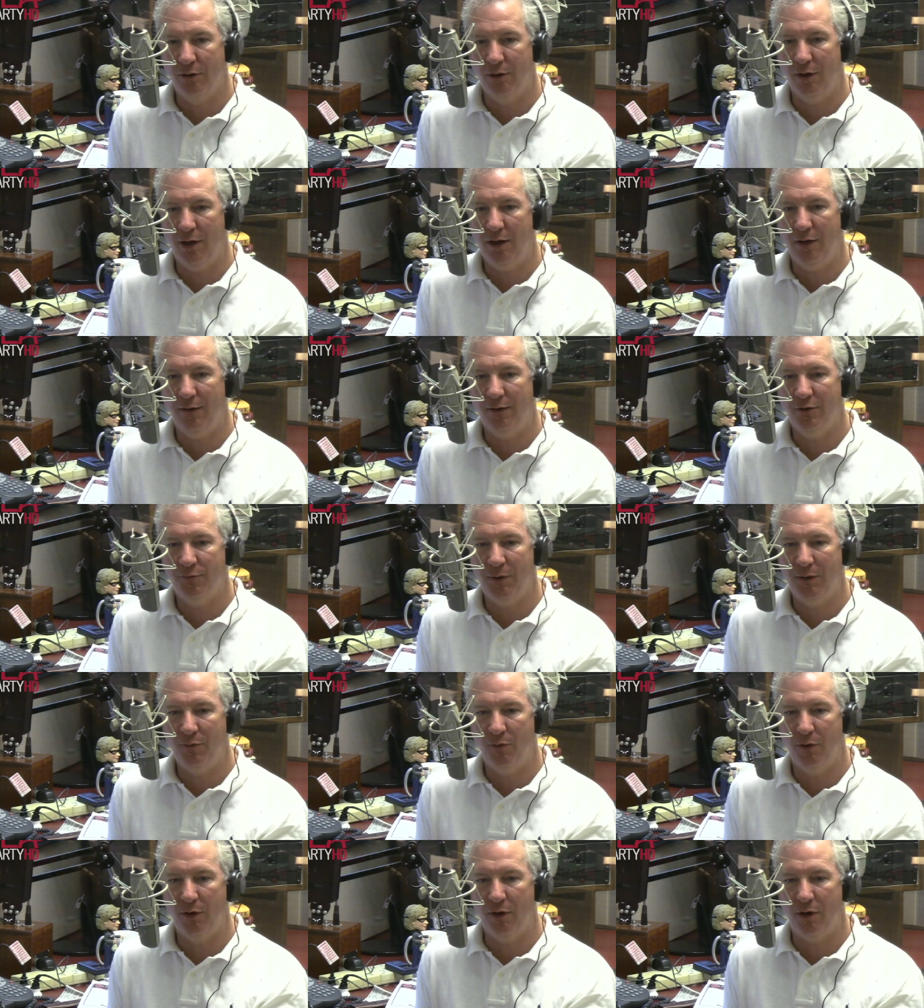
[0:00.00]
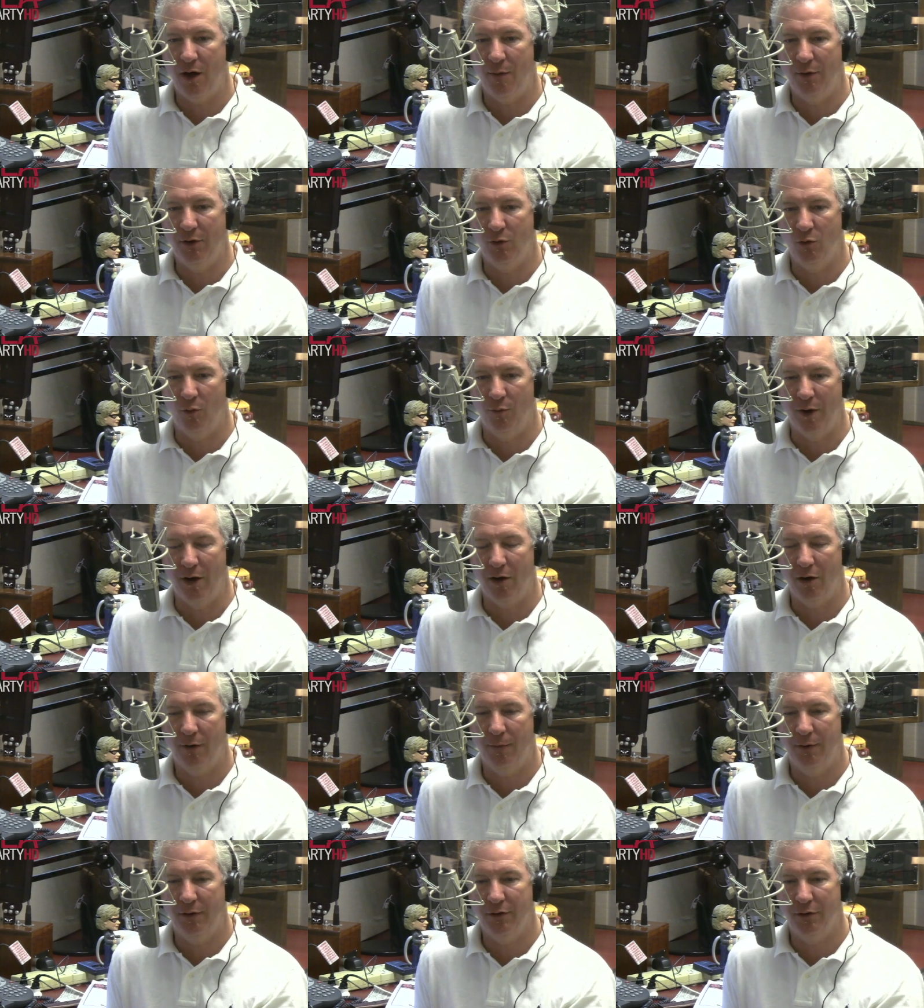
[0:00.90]
There are a lot of these people that are coming to
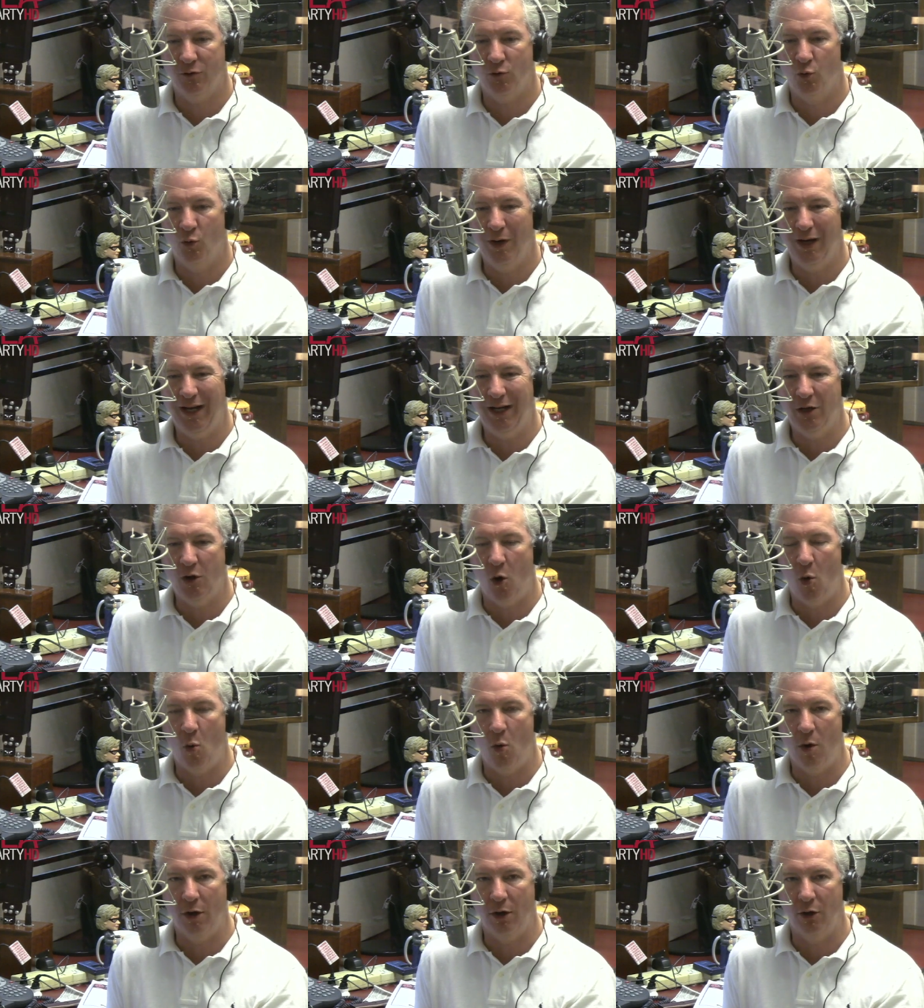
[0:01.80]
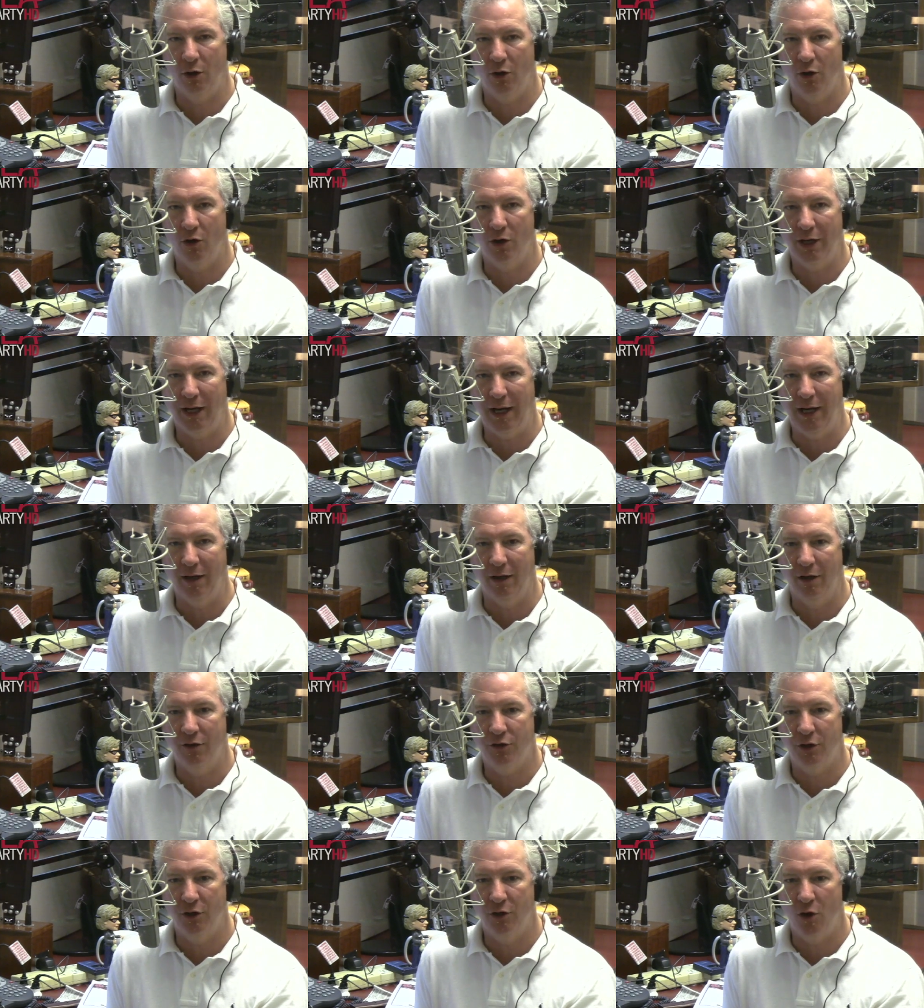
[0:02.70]
America that just really don't want to learn
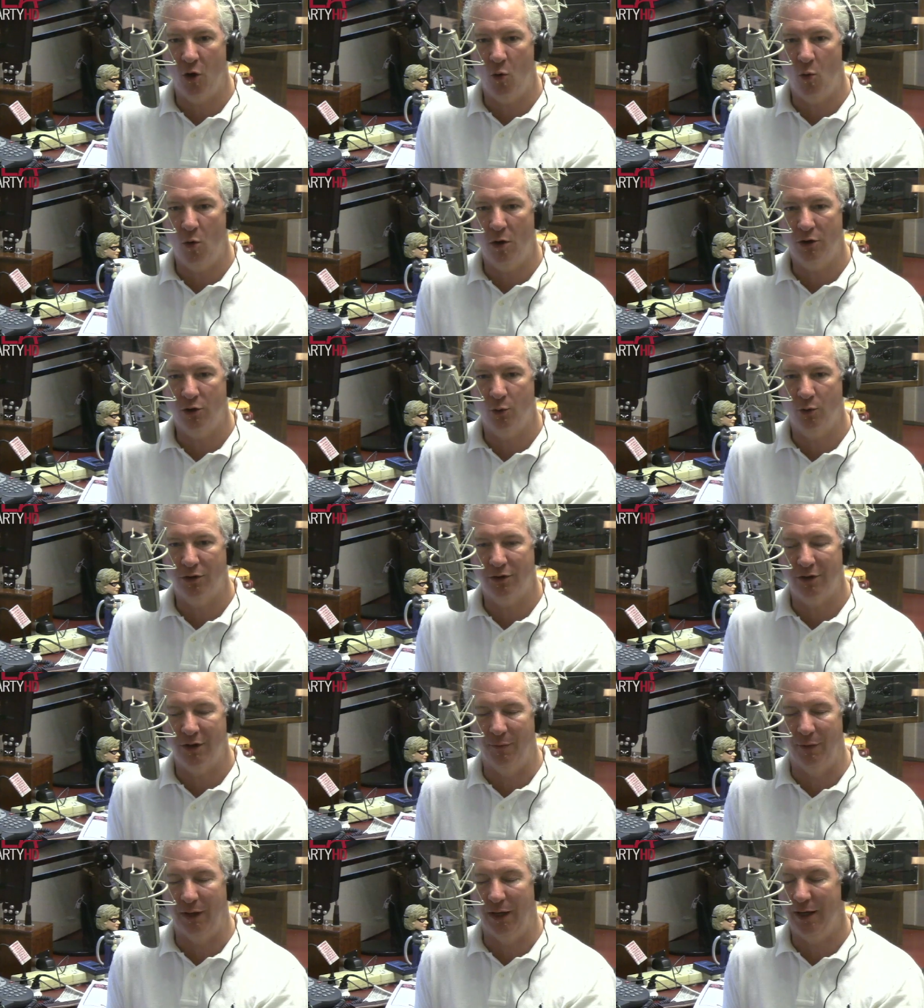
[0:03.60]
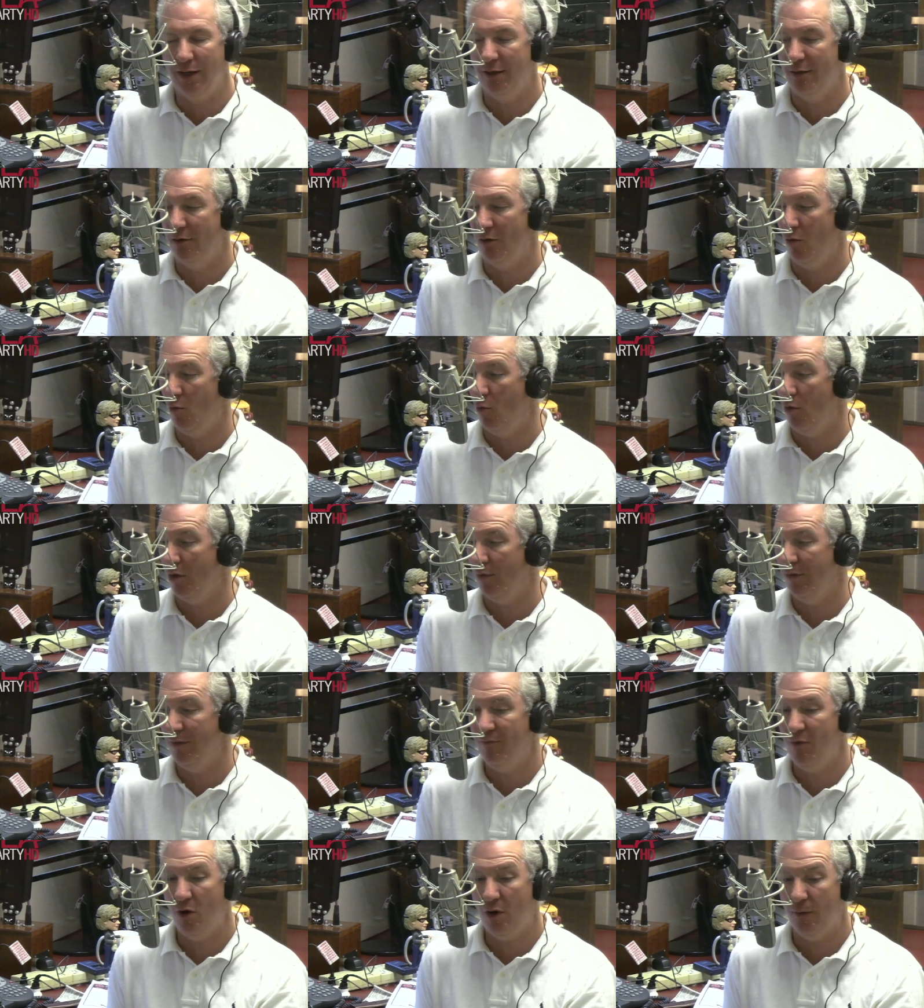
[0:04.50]
English and don't want to assimilate and don't want to
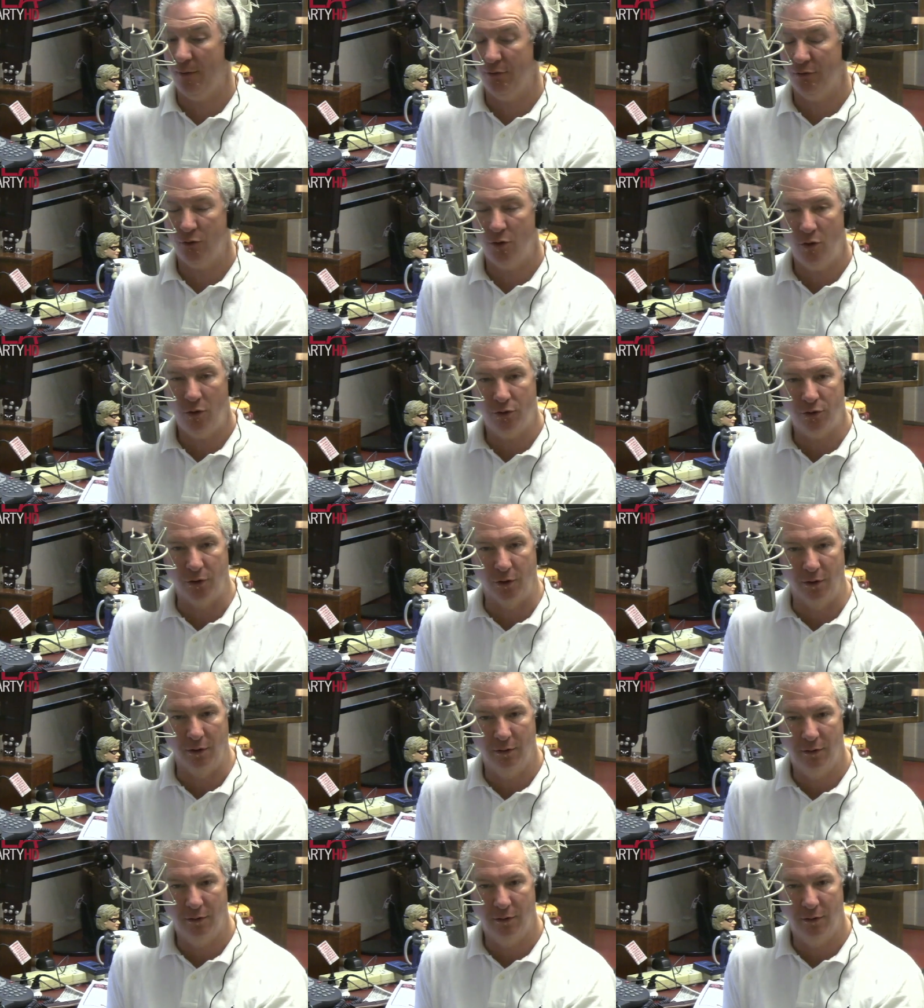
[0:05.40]
be part of this culture.